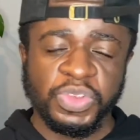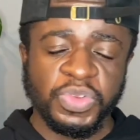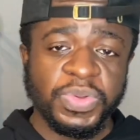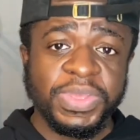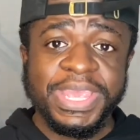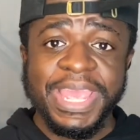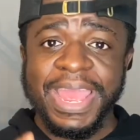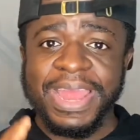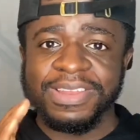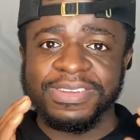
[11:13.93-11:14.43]
you
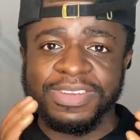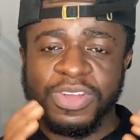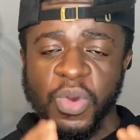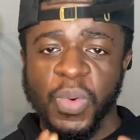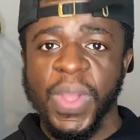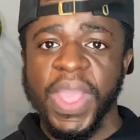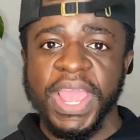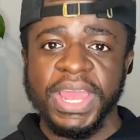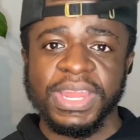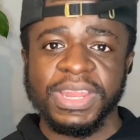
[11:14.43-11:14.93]
can
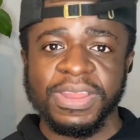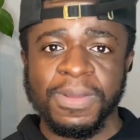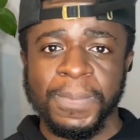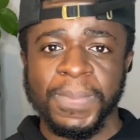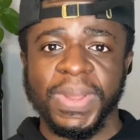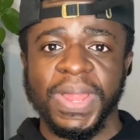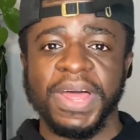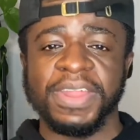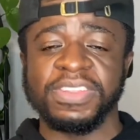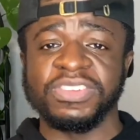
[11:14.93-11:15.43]
go ahead and
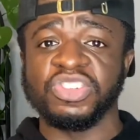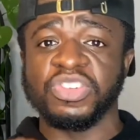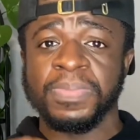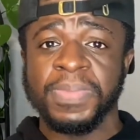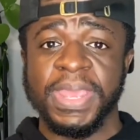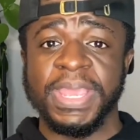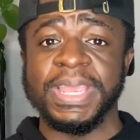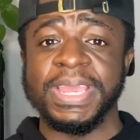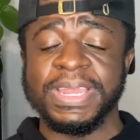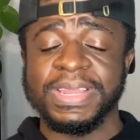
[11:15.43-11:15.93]
apply the
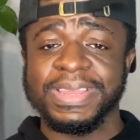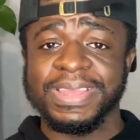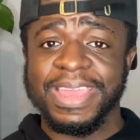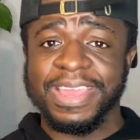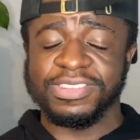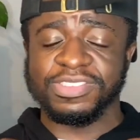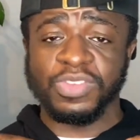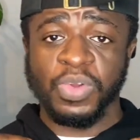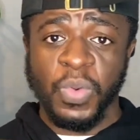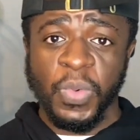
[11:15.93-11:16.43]
Jamaican
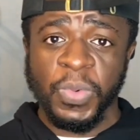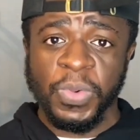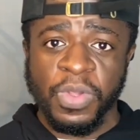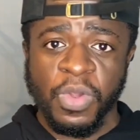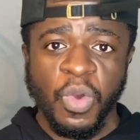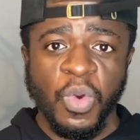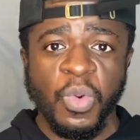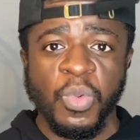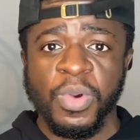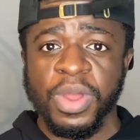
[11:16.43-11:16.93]
castor oil
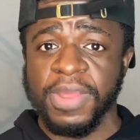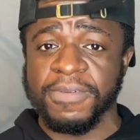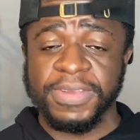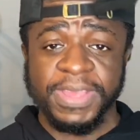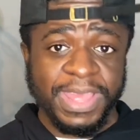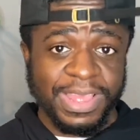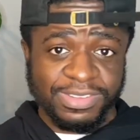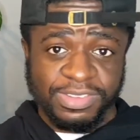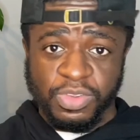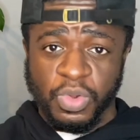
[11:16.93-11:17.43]
or whatever
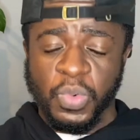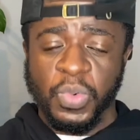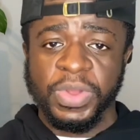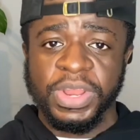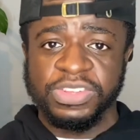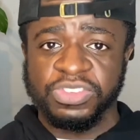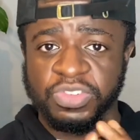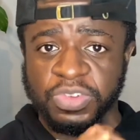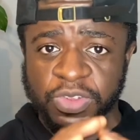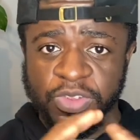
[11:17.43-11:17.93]
castor oil
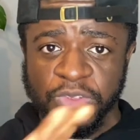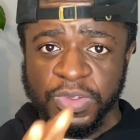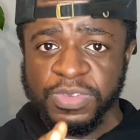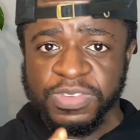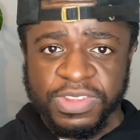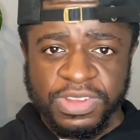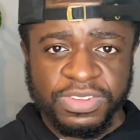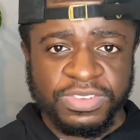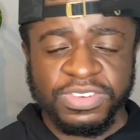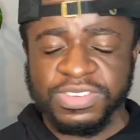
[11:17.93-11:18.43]
that you're
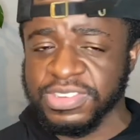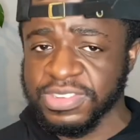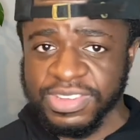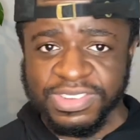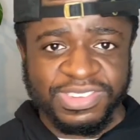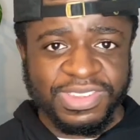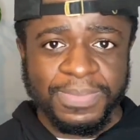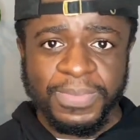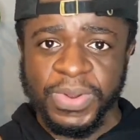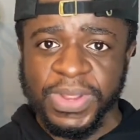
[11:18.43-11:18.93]
using, just the
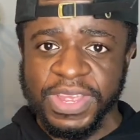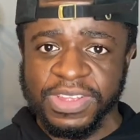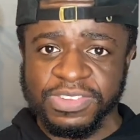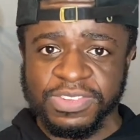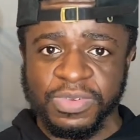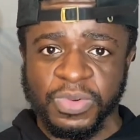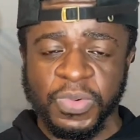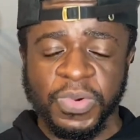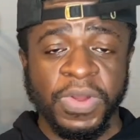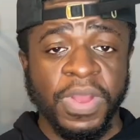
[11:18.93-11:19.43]
simple
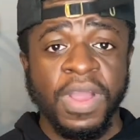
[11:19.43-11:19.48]
castor oil.